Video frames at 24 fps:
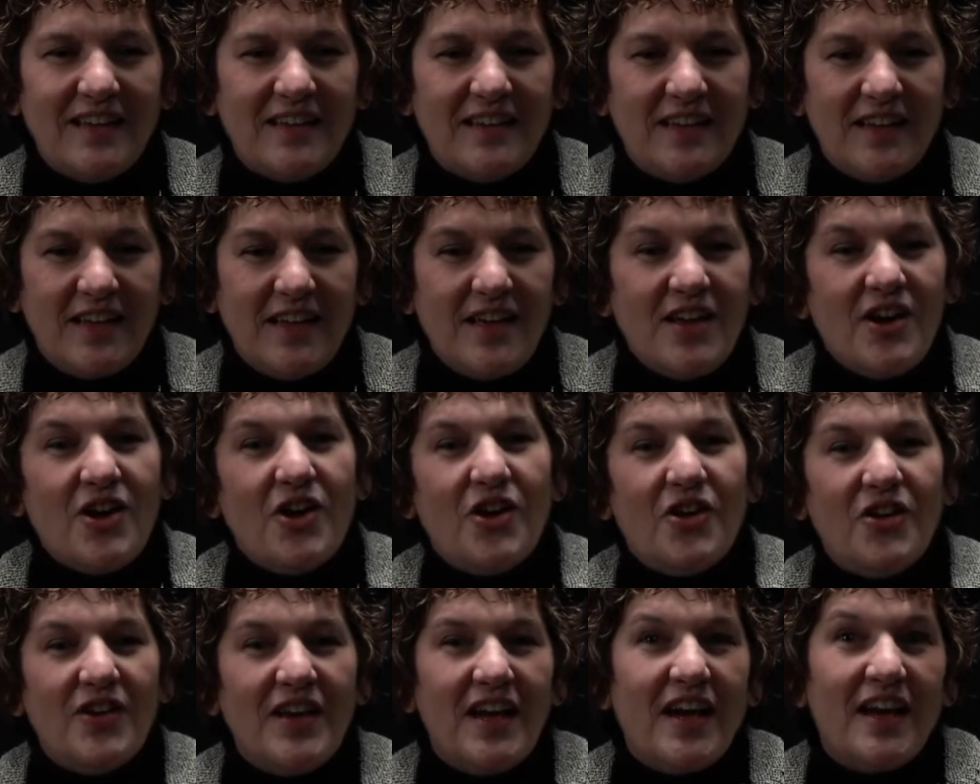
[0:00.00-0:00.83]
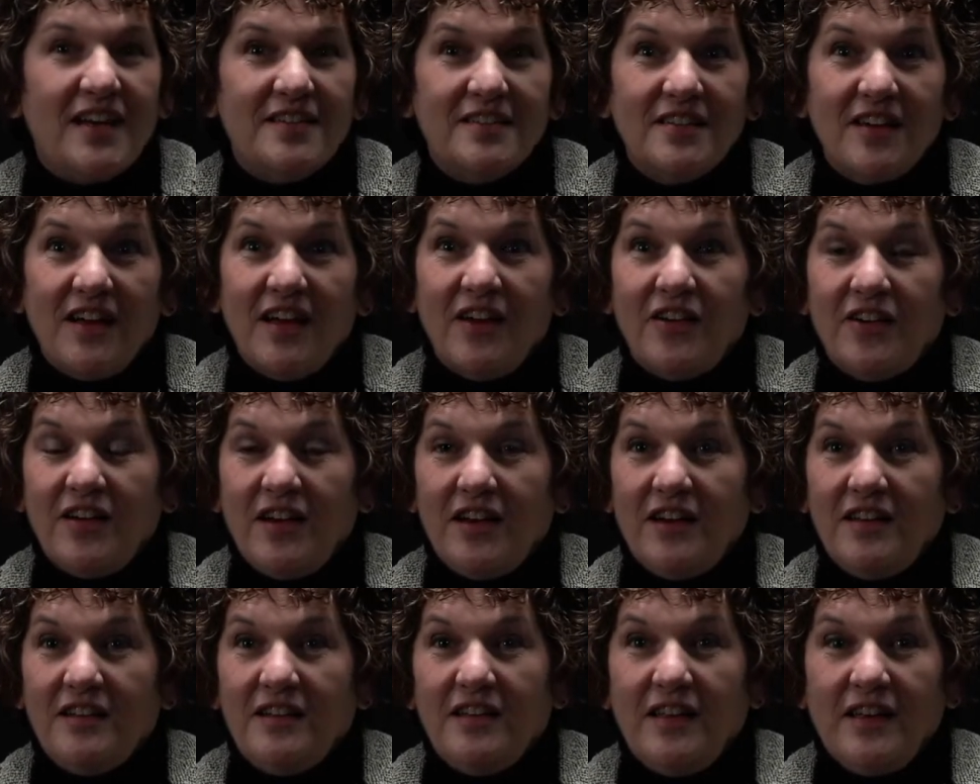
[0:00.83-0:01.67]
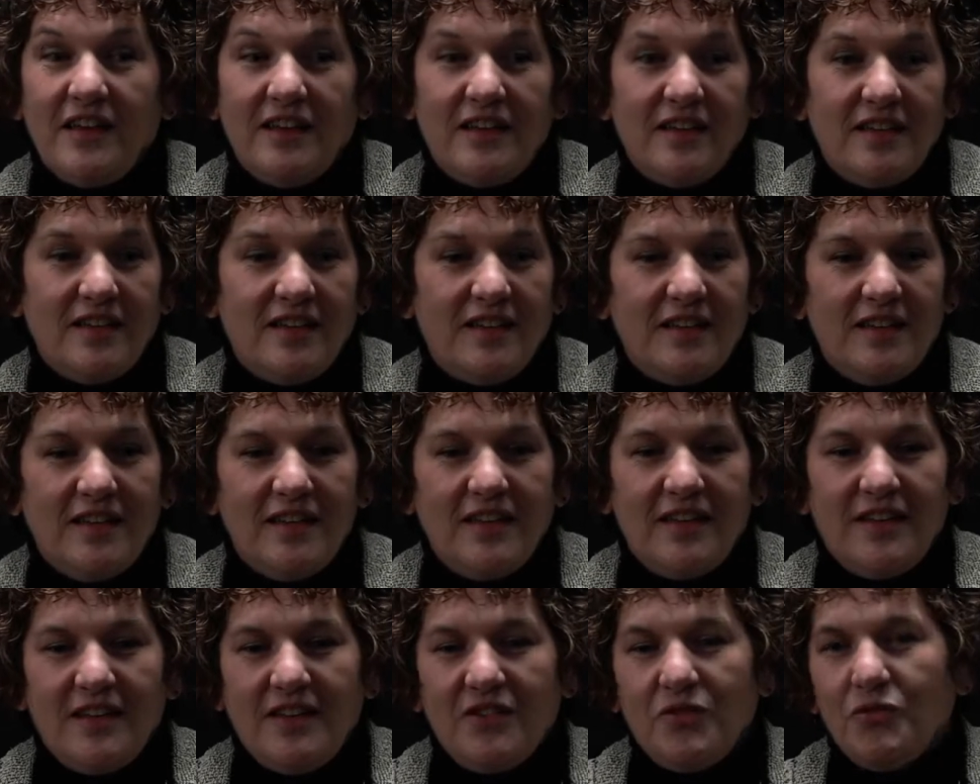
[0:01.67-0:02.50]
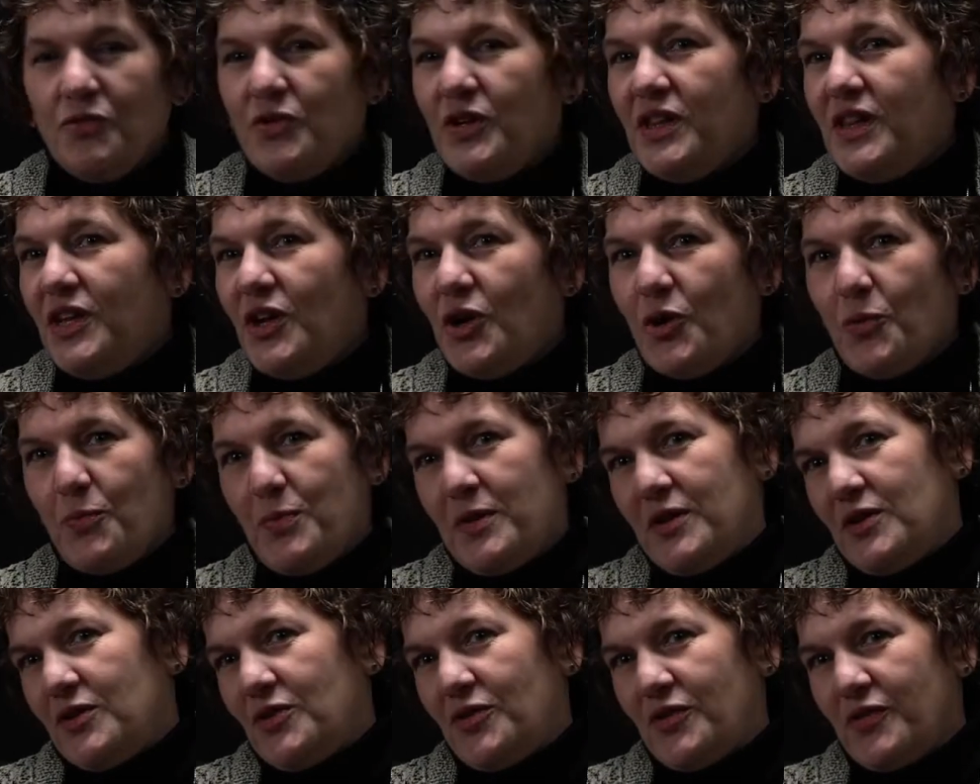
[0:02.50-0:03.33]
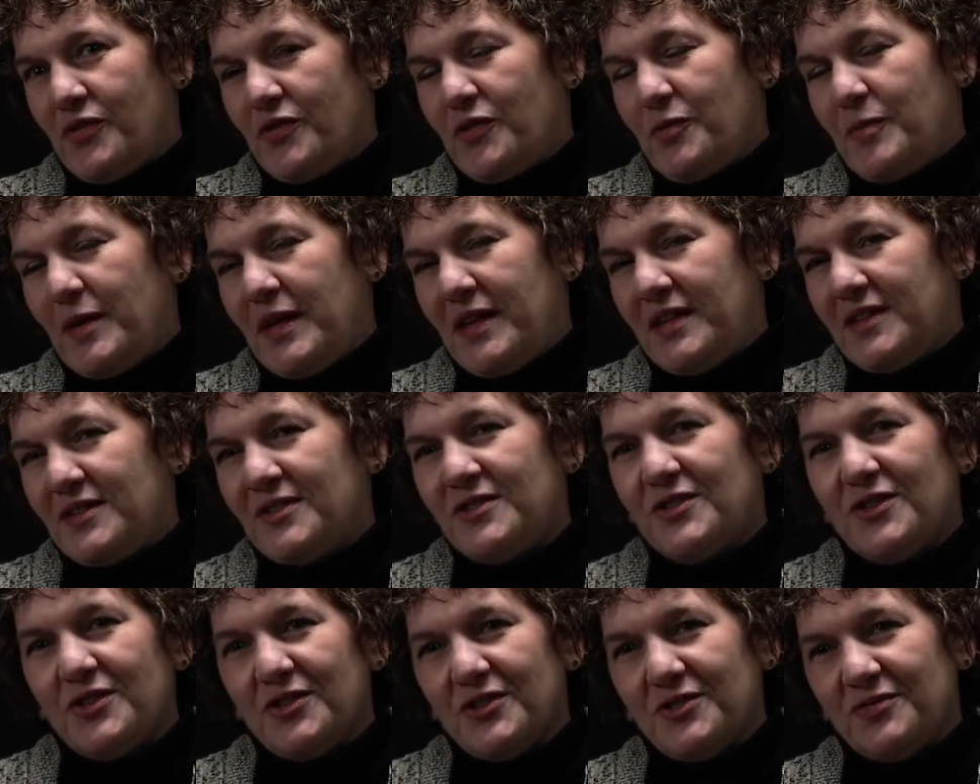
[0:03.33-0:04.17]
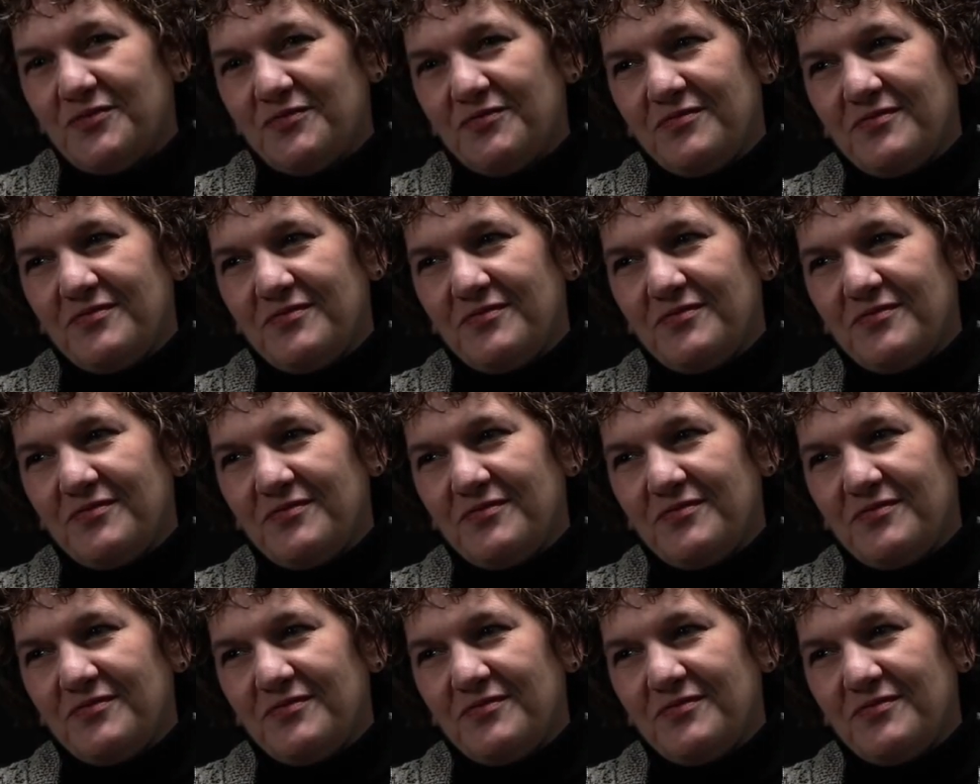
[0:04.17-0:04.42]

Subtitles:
And oh yeah, I saw how God like really opened a door for me. So